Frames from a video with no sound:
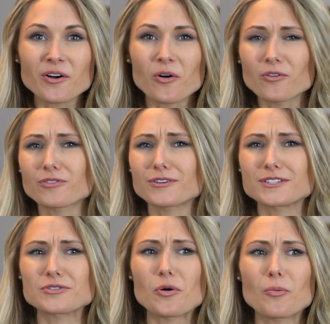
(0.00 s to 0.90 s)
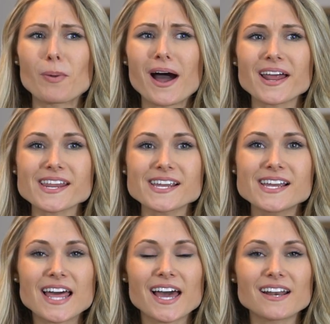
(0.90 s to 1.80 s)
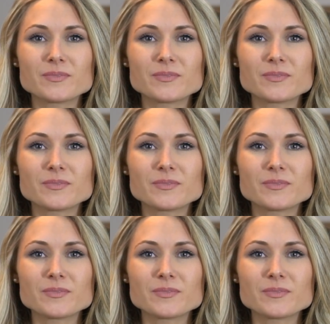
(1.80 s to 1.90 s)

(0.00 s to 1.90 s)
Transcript: all over its whole body that